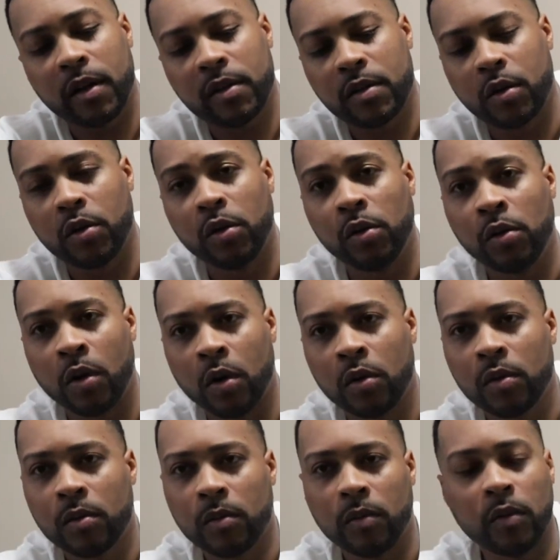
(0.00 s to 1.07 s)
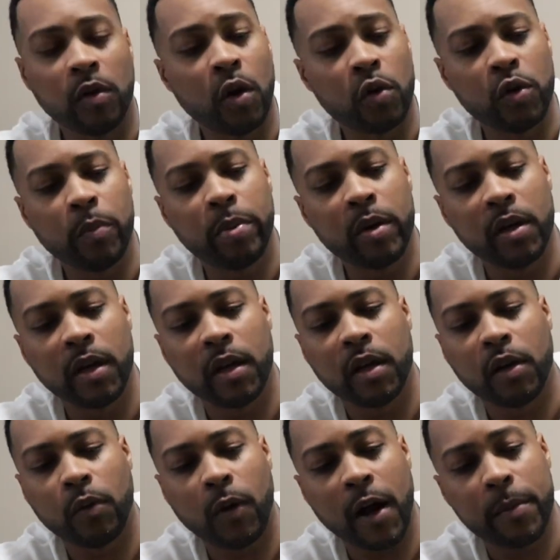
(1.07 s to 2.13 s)
so you know you're putting it in
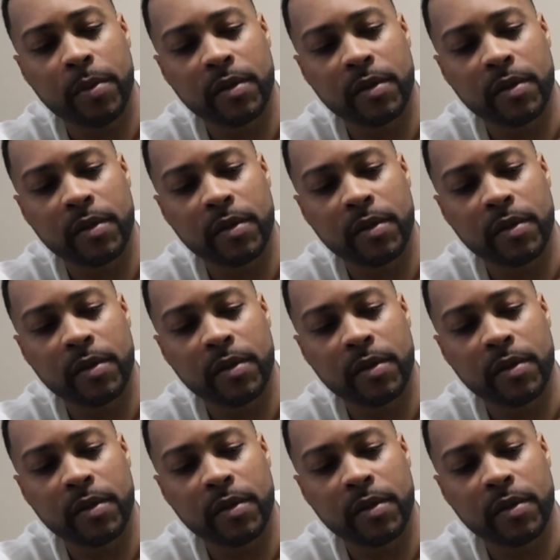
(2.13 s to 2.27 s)
the right